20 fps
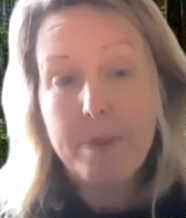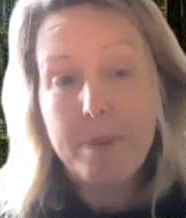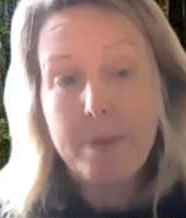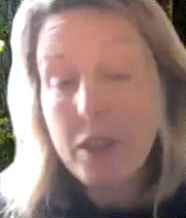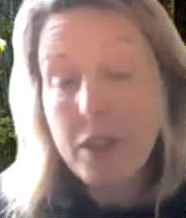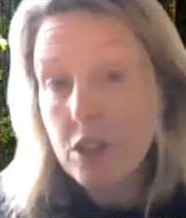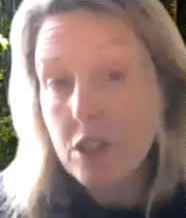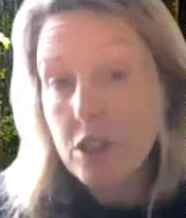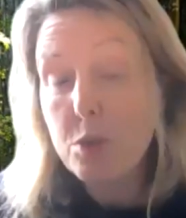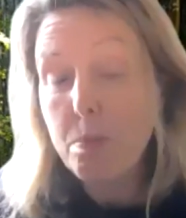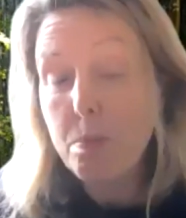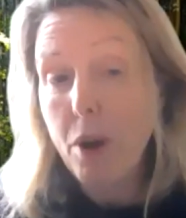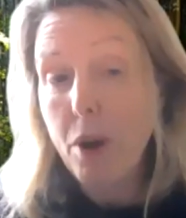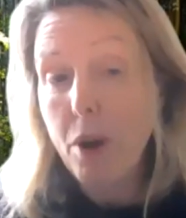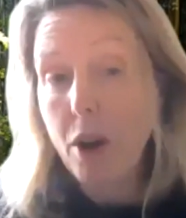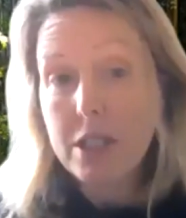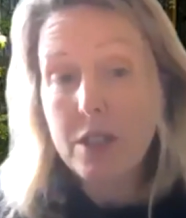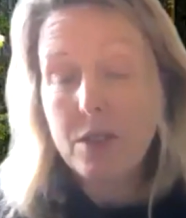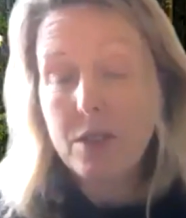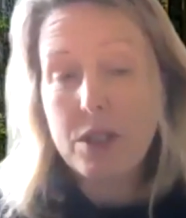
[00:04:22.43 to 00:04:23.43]
So those
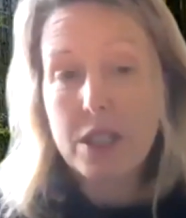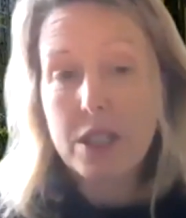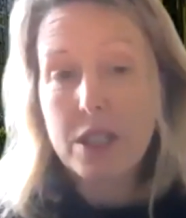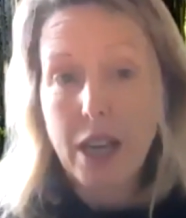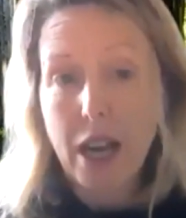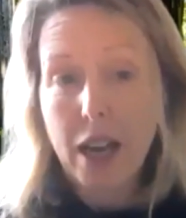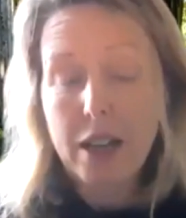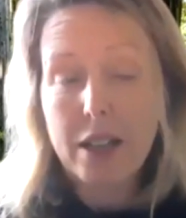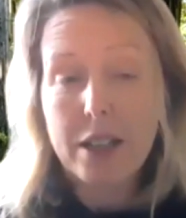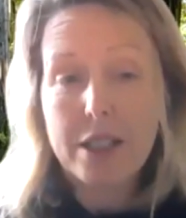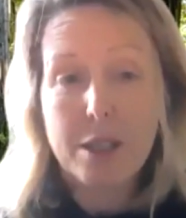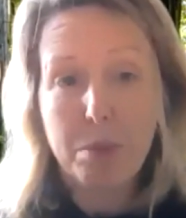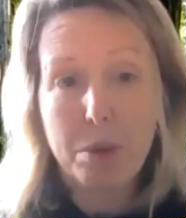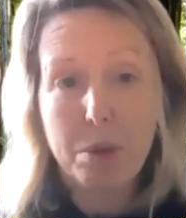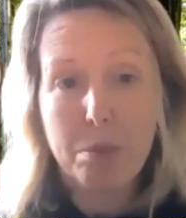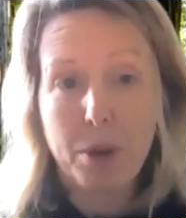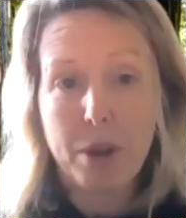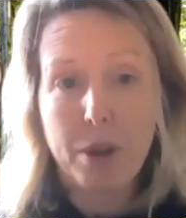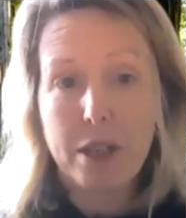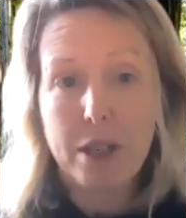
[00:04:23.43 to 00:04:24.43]
positive societal
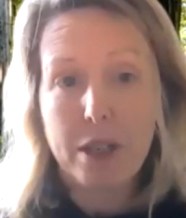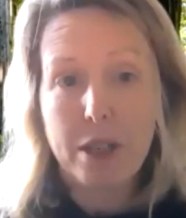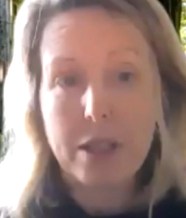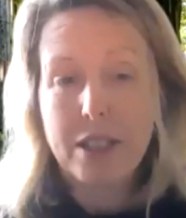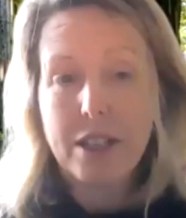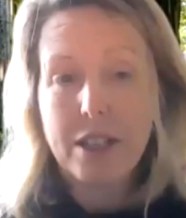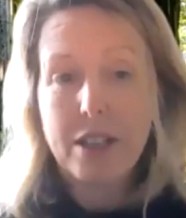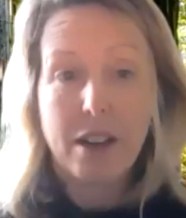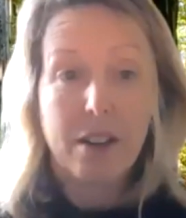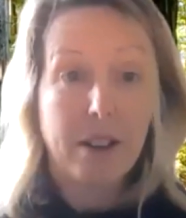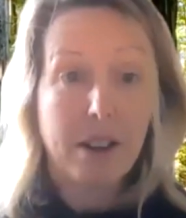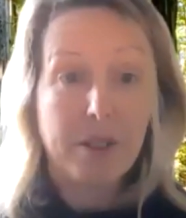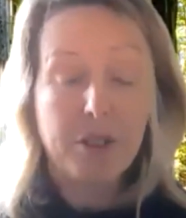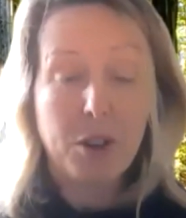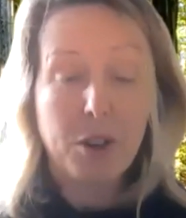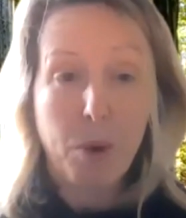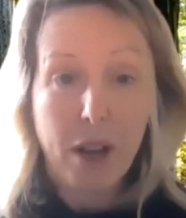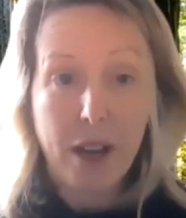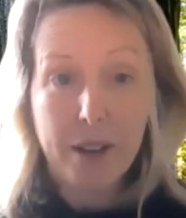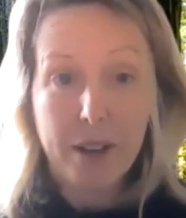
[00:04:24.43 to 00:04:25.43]
tipping points are
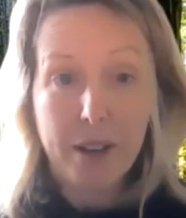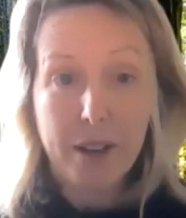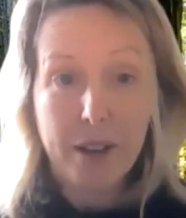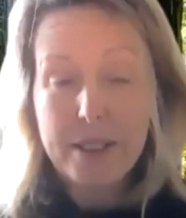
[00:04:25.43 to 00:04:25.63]
everywhere.